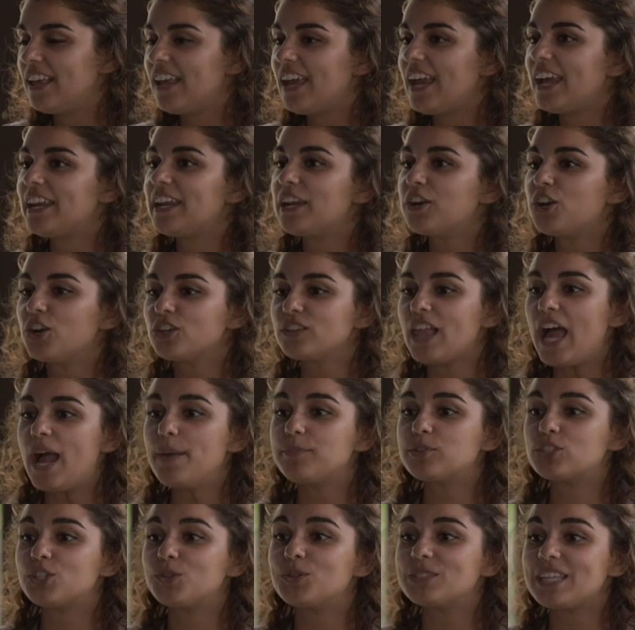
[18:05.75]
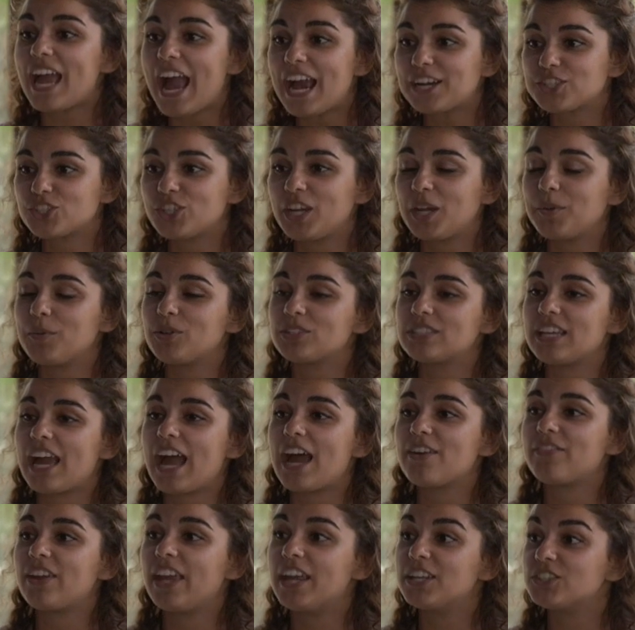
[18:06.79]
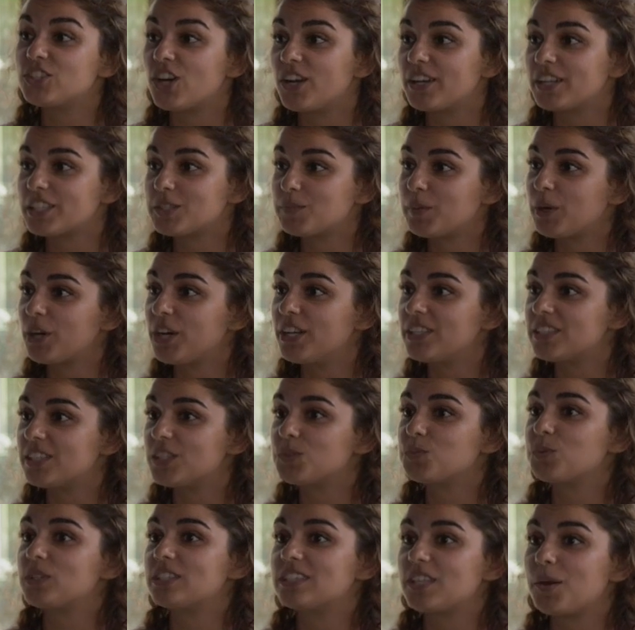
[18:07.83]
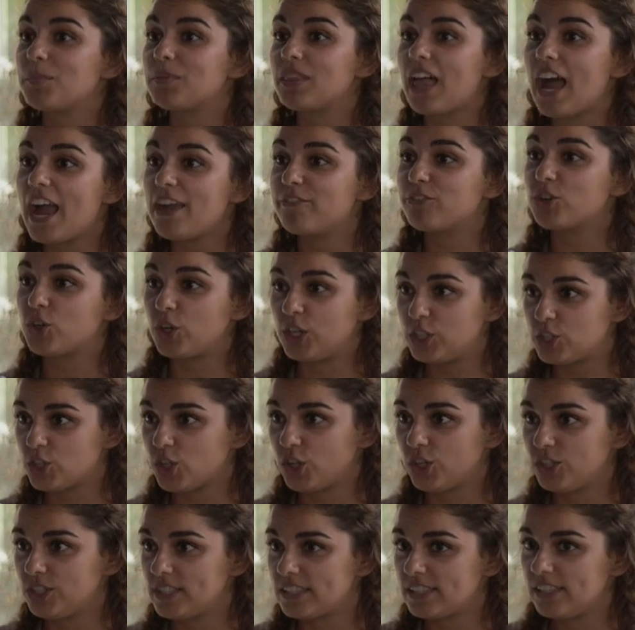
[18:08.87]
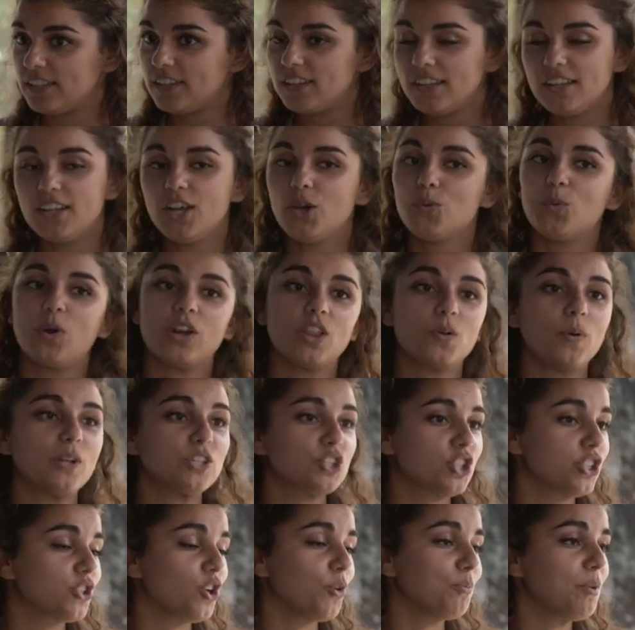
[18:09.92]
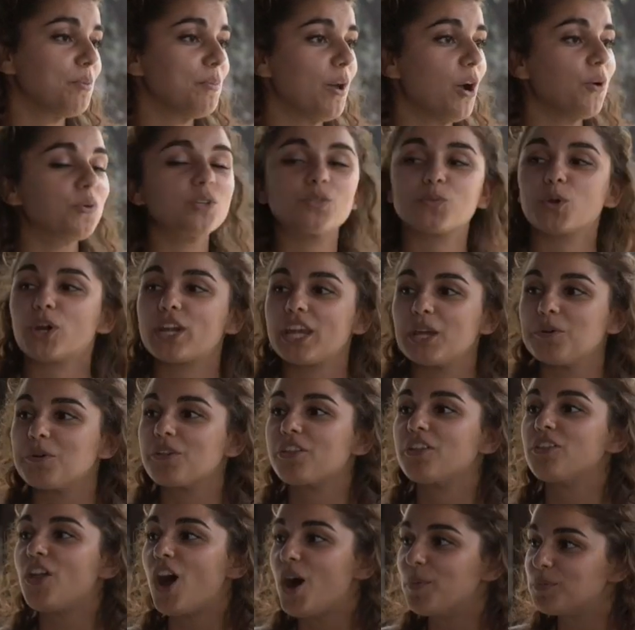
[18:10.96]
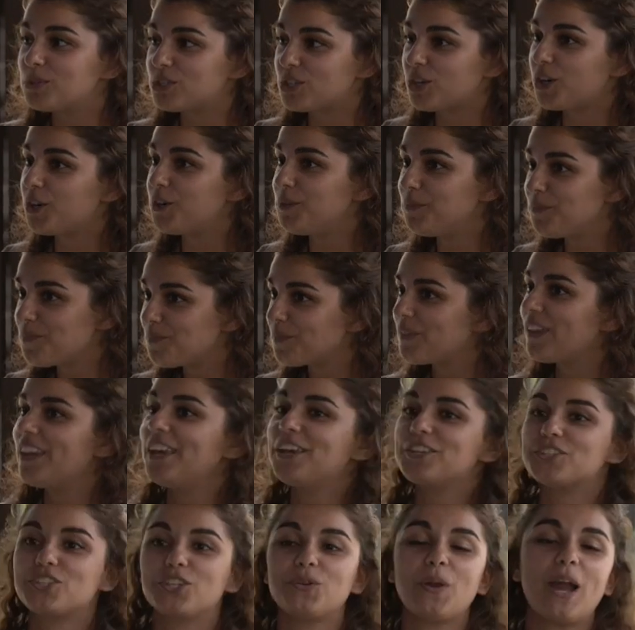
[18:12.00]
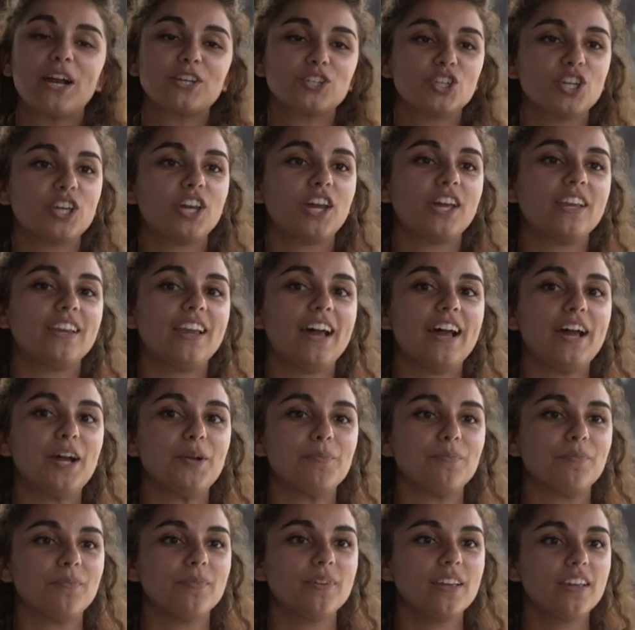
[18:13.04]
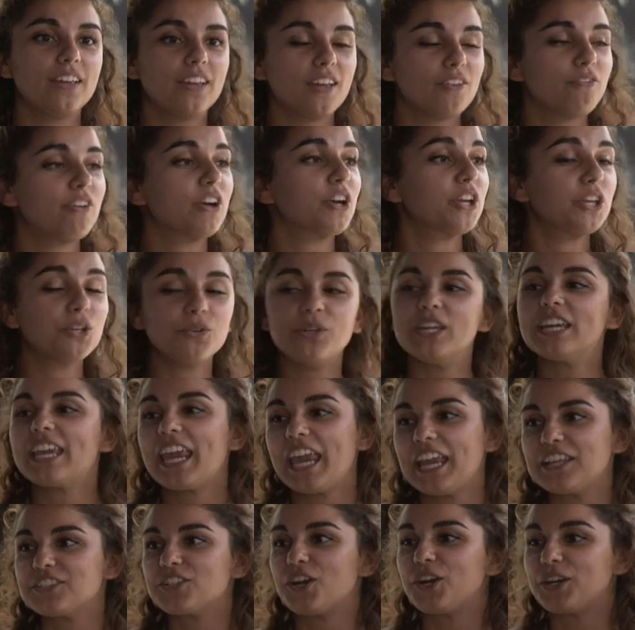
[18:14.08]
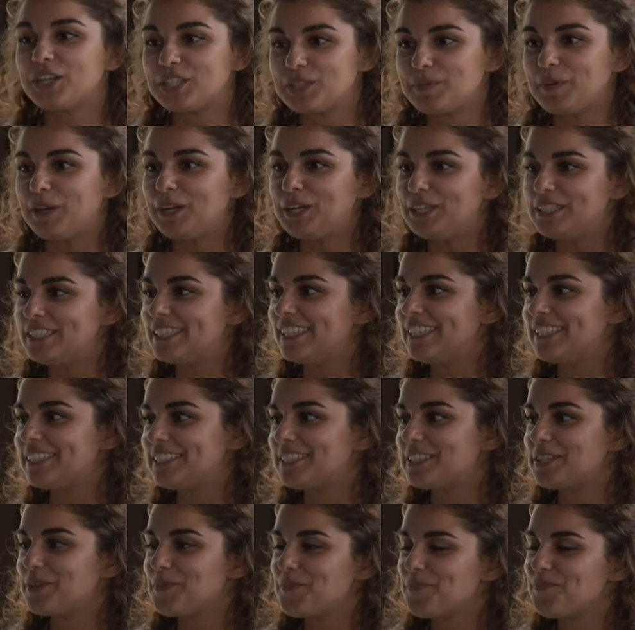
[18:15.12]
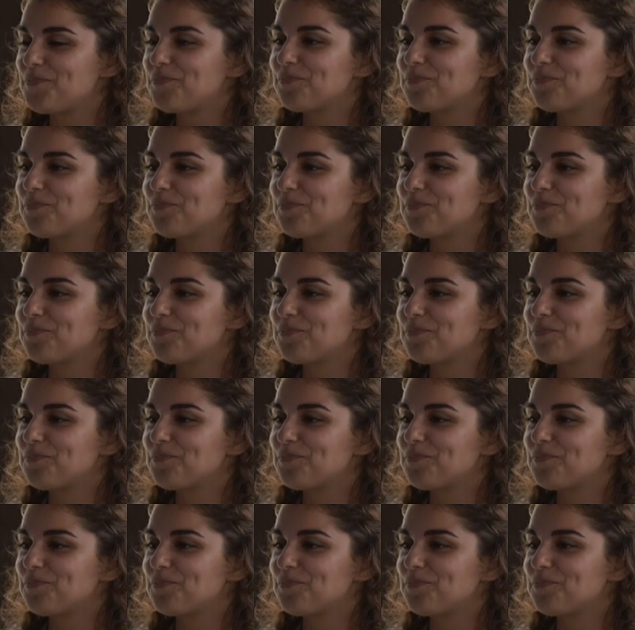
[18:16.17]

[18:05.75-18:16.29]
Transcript: And in her lab, she was actually able to have hands-on experiences with some live creatures. One of the ones she told me about was working with a lobster. So you actually get um, very unique hands-on experiences.